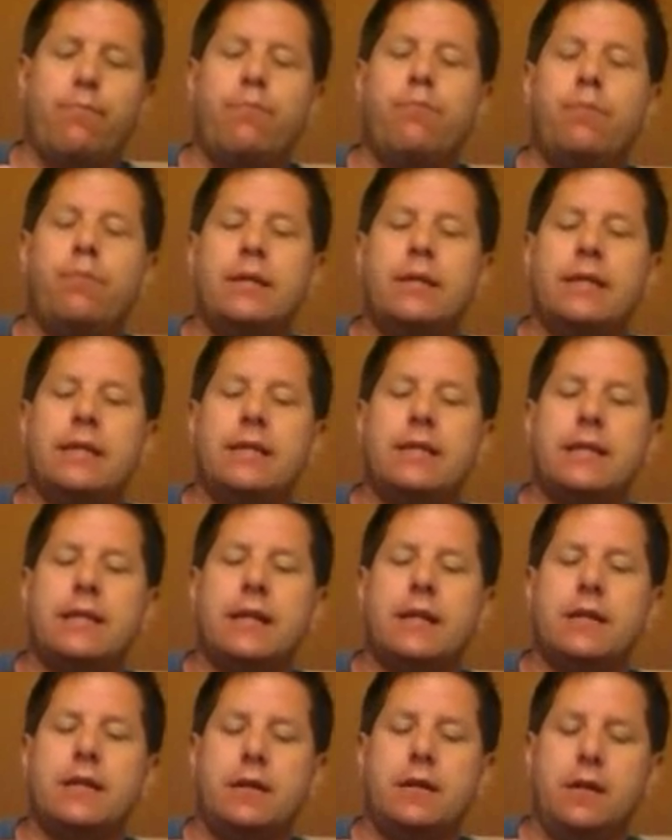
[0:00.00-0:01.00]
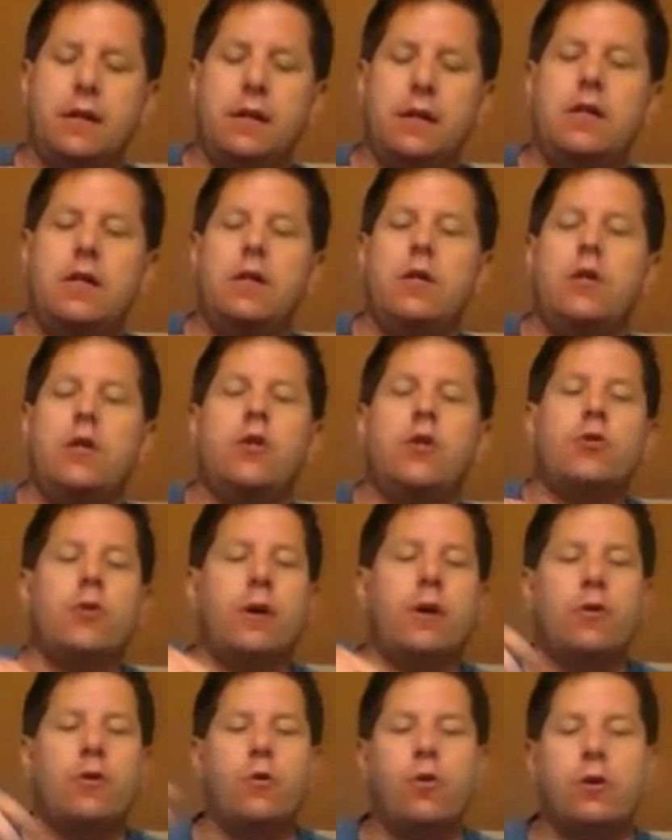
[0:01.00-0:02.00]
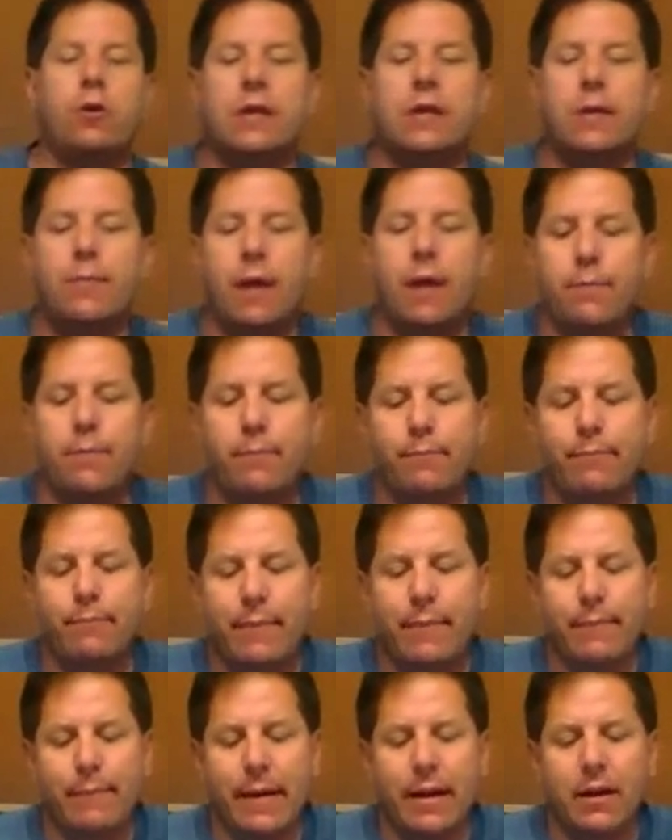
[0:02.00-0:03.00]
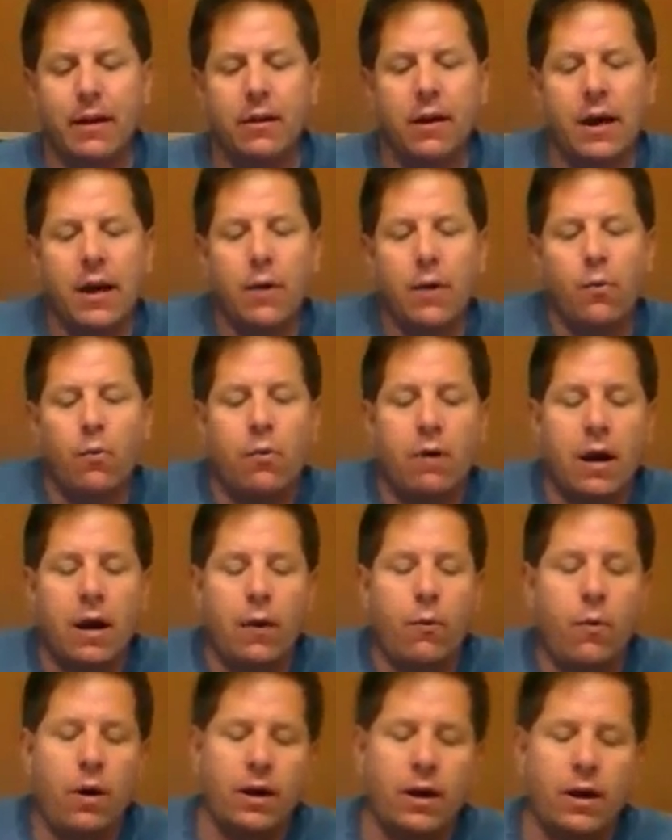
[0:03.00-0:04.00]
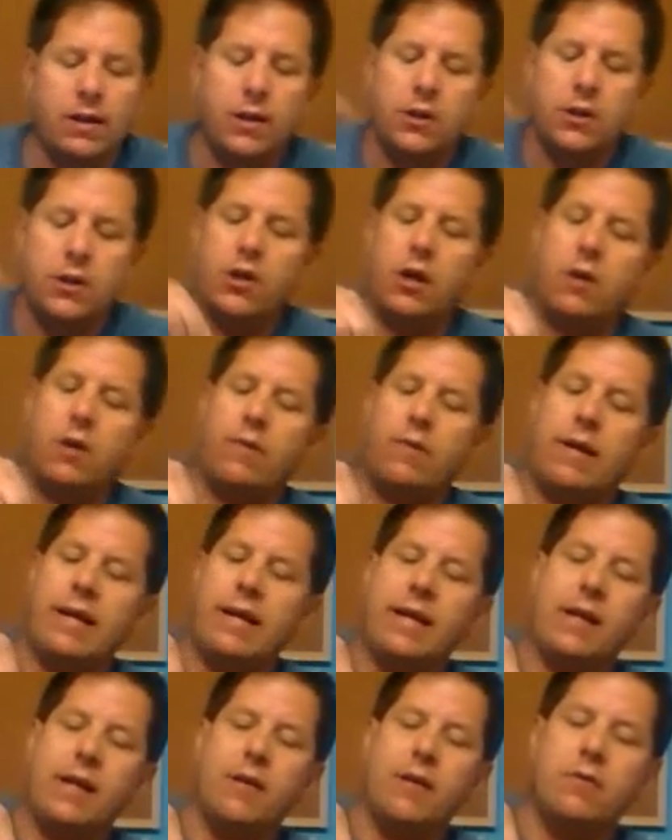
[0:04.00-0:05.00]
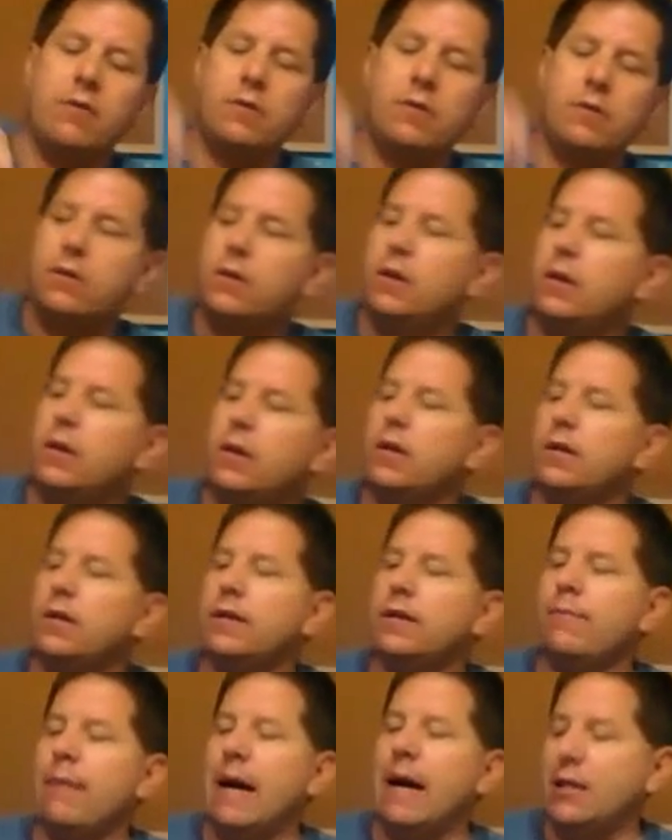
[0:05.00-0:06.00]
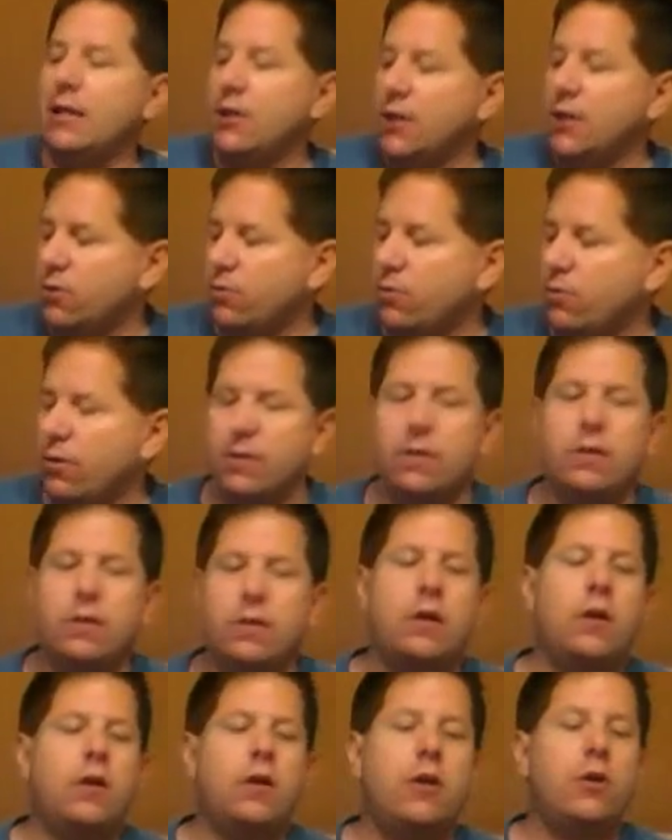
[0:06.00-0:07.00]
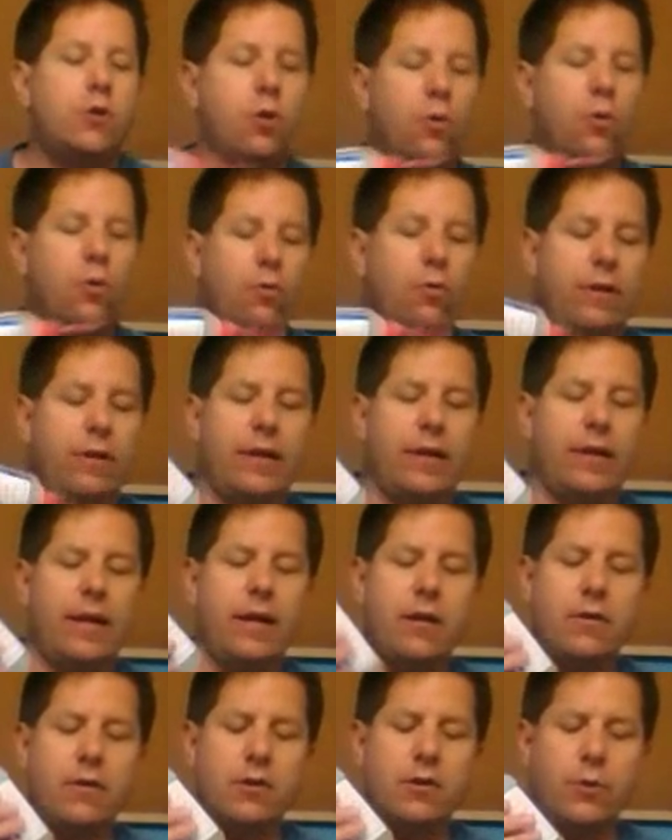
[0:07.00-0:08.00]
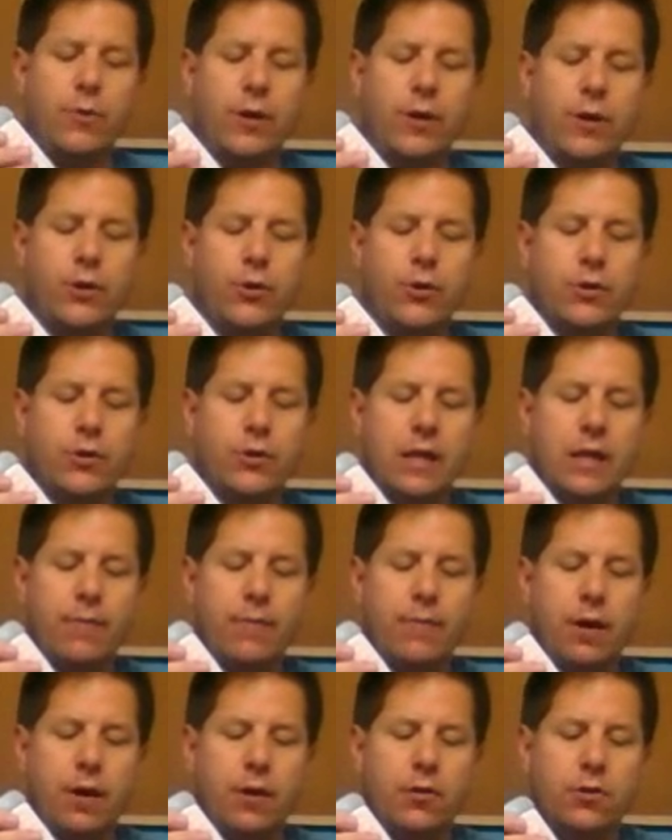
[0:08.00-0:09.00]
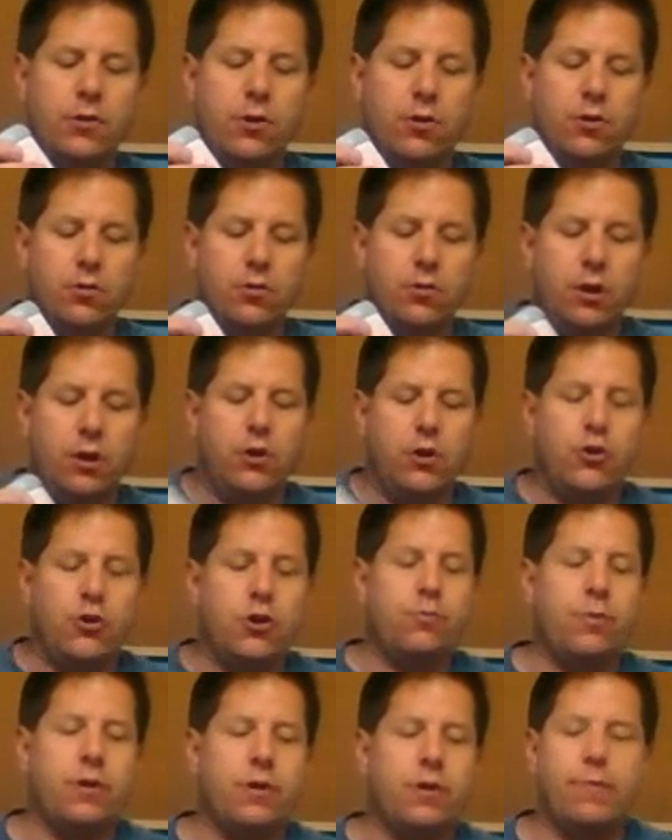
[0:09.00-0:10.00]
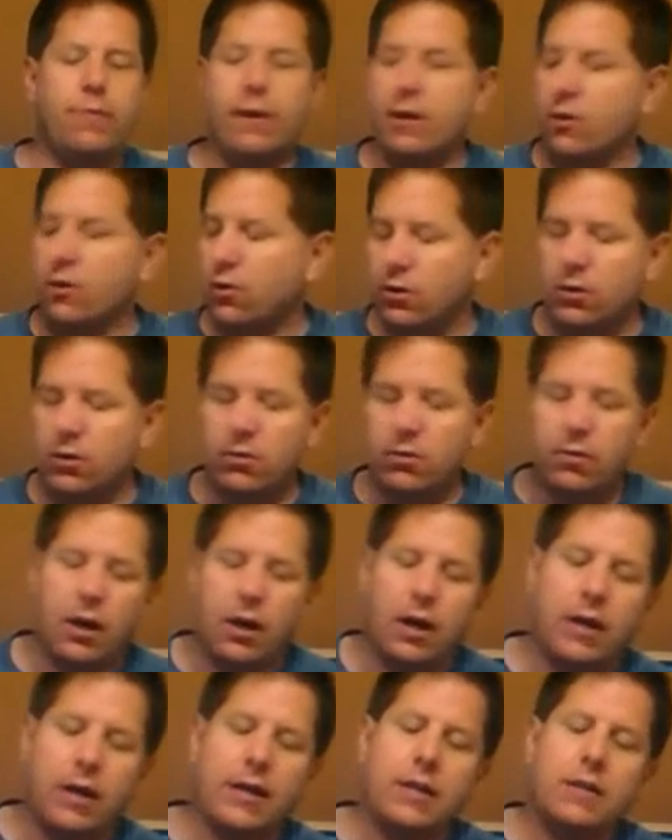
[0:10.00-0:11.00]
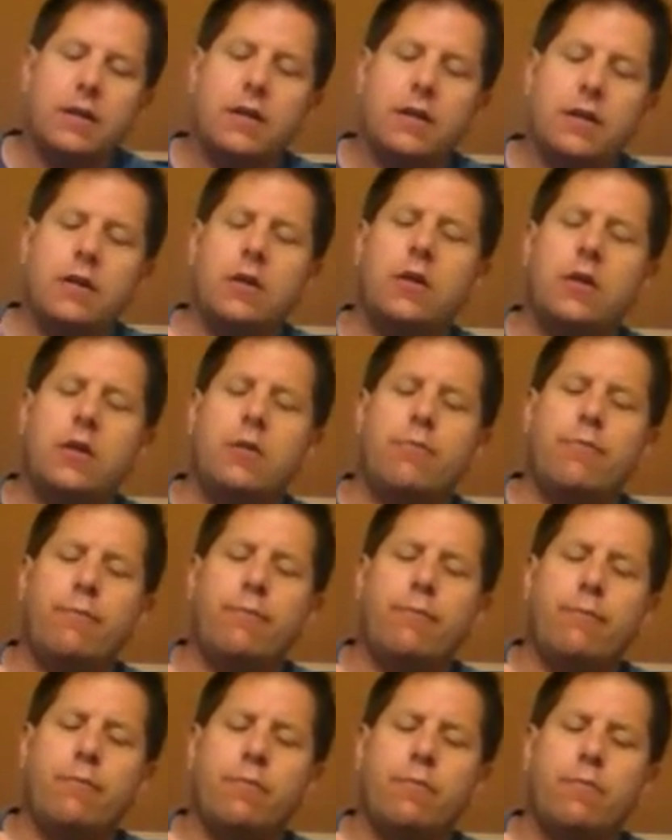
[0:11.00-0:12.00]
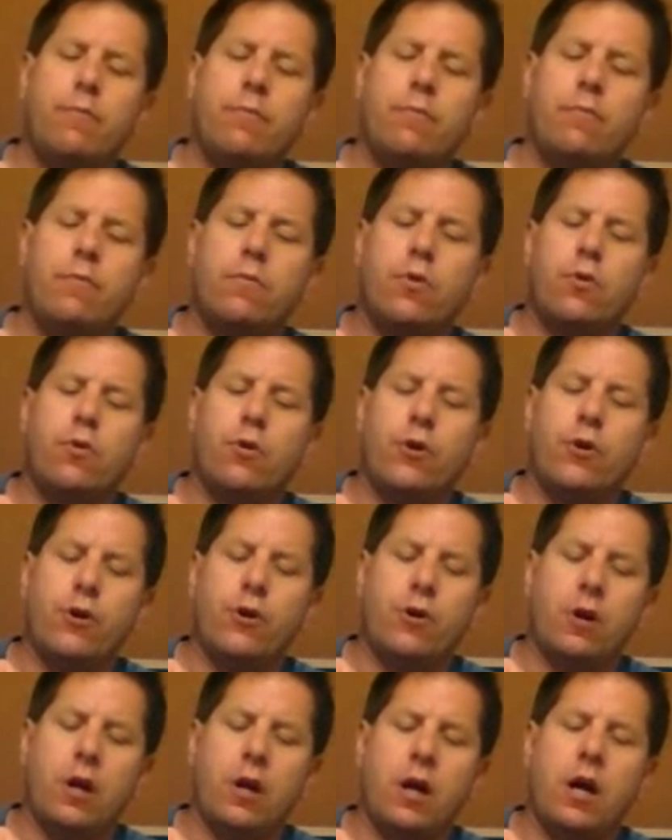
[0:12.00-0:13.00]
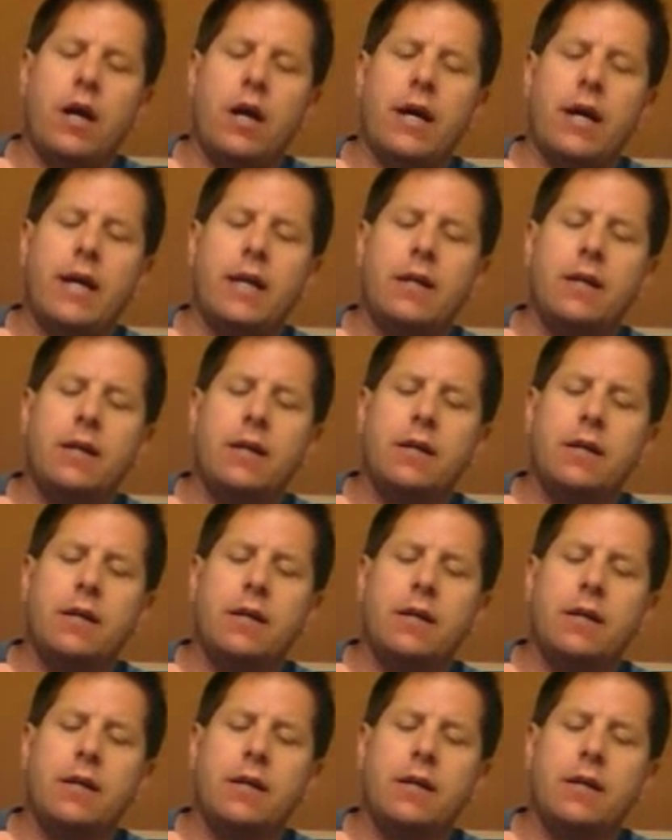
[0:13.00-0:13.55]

put this in. So of course I made a line where I wanted to start right here to match this one. So here is going to be a 2-step also. Just put a bit of glue on it. Go to your line.